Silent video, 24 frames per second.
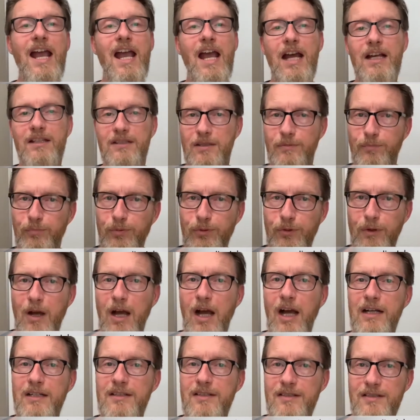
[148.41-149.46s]
and the
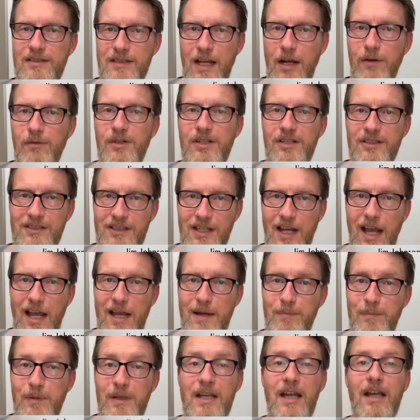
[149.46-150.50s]
Bronx
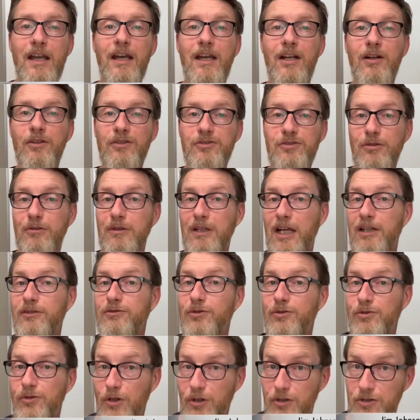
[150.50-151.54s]
stereotype, and also like
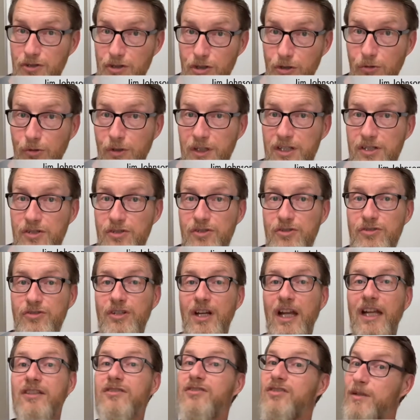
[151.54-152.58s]
New York Jewish
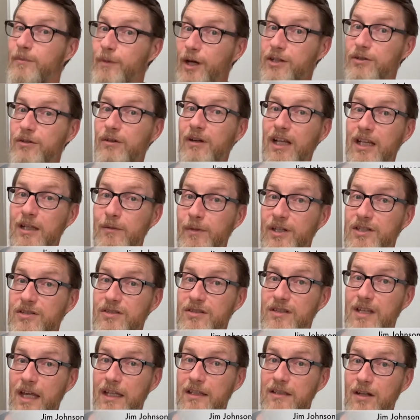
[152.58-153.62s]
and some other elements
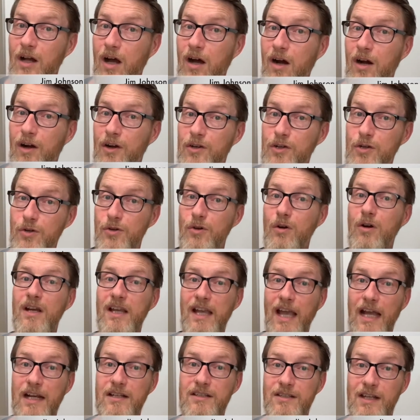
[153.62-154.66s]
that are New York
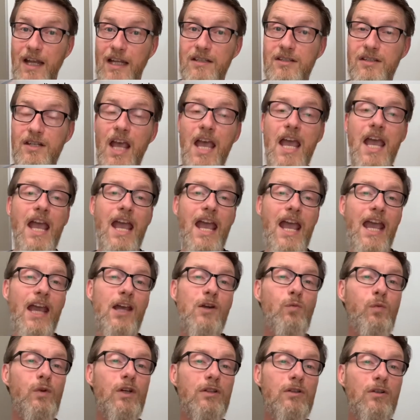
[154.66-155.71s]
accents.
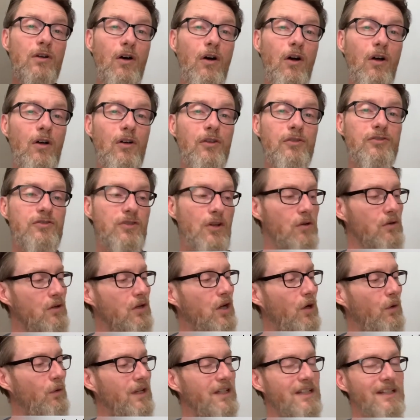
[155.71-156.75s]
And we'll also
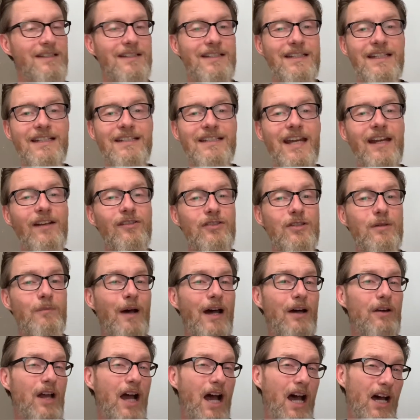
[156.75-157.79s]
go into details
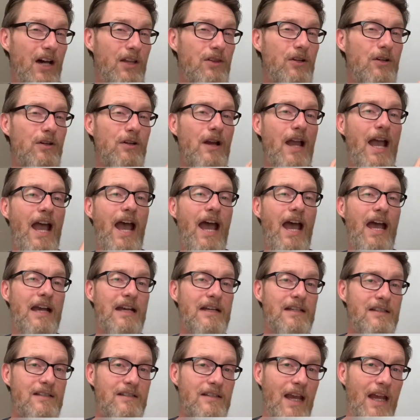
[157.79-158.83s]
about other
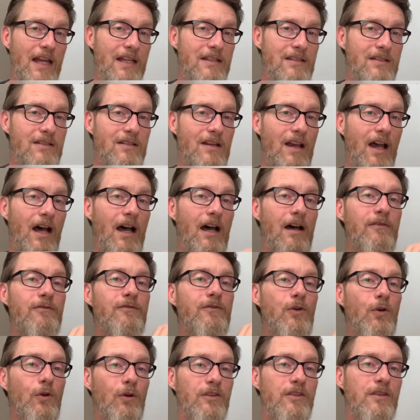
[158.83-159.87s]
accents of
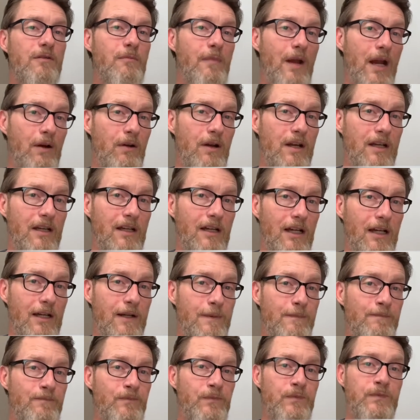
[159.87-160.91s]
North America,
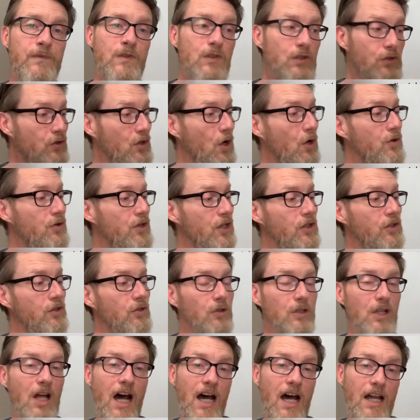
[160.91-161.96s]
so that
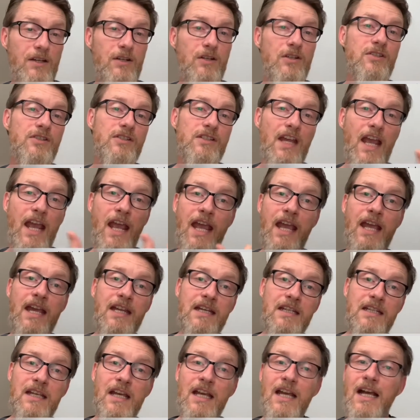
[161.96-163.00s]
you'll
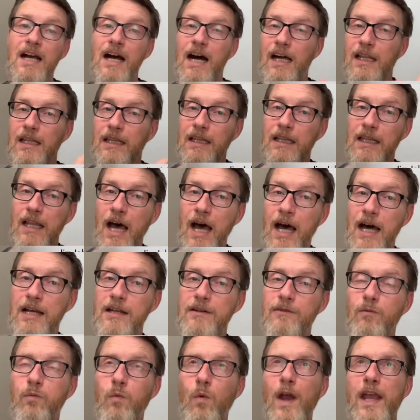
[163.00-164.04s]
understand a lot
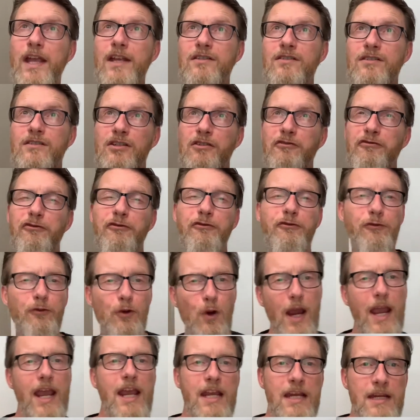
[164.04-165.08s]
of ways to
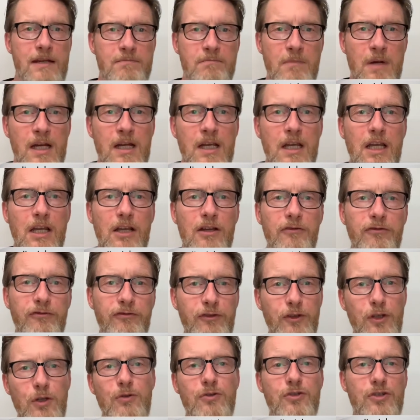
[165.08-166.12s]
frame
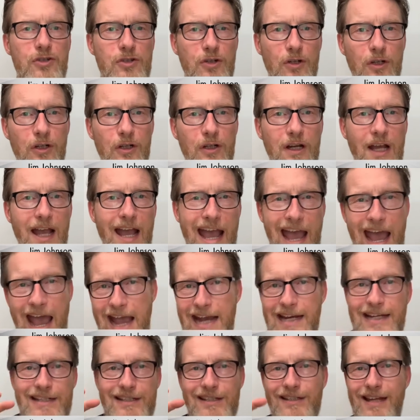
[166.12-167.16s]
future
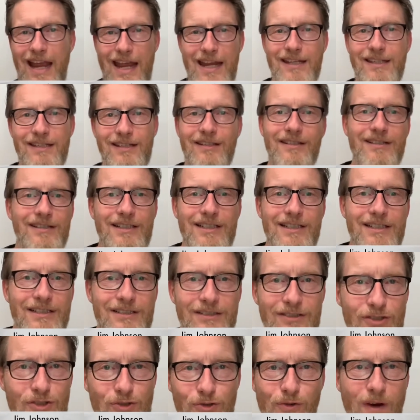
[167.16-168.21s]
accent
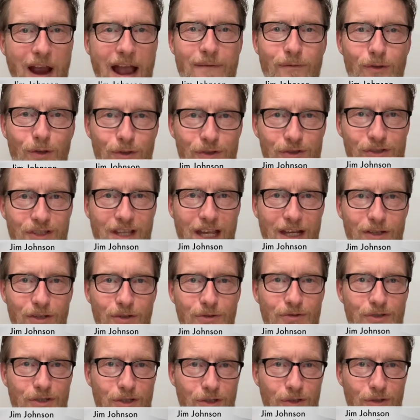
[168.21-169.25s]
travels that you
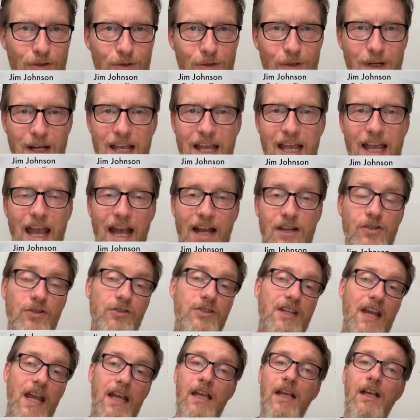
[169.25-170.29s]
do as you're
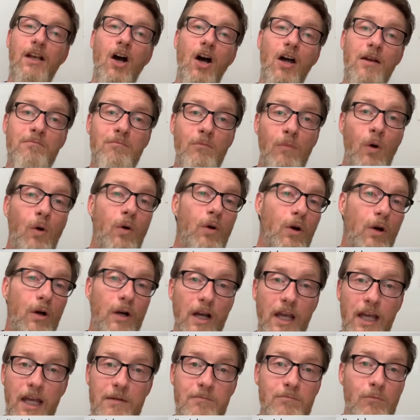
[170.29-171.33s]
taking on more
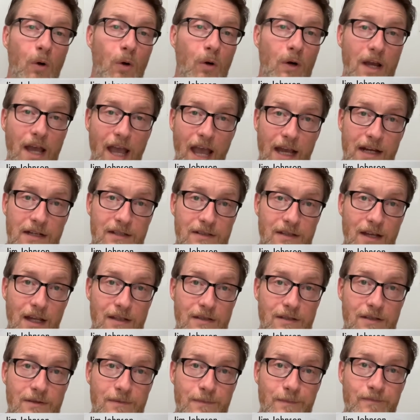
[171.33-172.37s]
and more
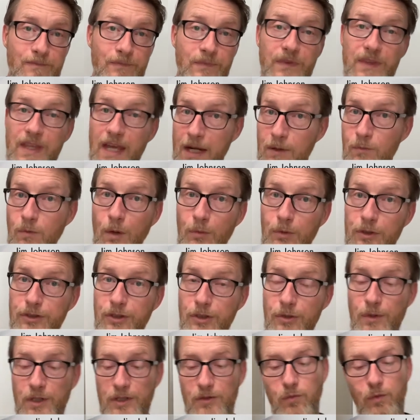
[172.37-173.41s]
accents. Then what we'll
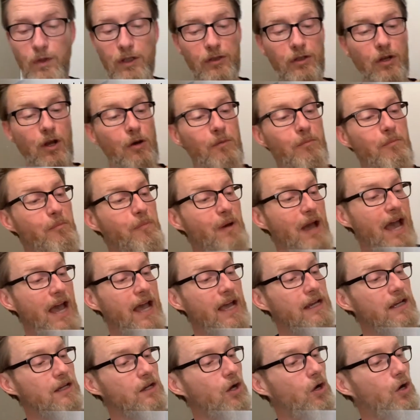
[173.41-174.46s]
do is we'll go
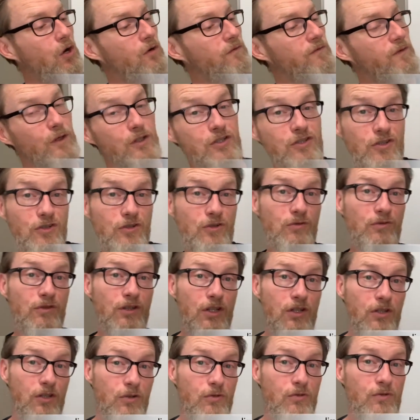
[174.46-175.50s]
back over to
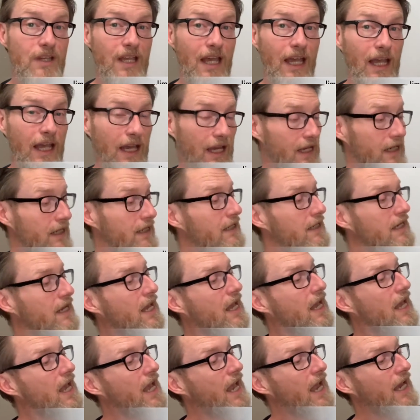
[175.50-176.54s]
the UK
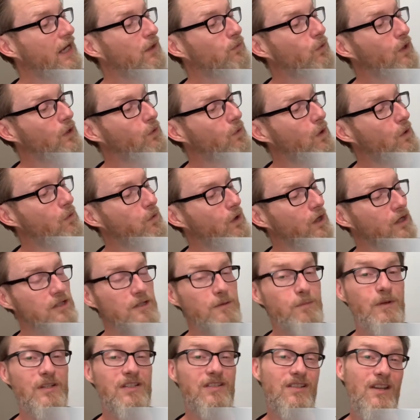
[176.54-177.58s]
and we will work
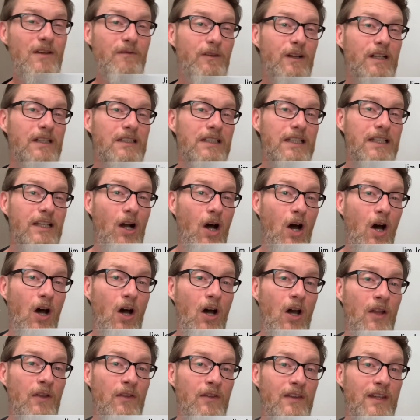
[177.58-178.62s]
specifically
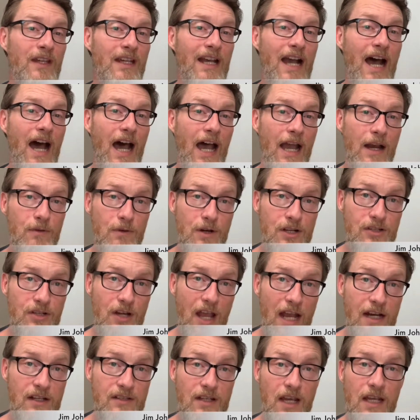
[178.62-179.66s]
on the Irish
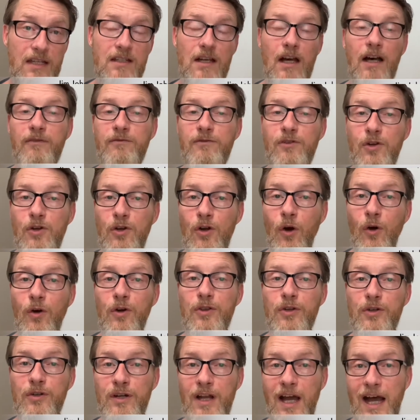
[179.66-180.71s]
accent of
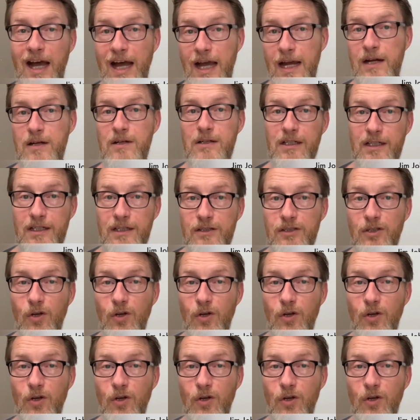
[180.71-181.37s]
Northern Ireland,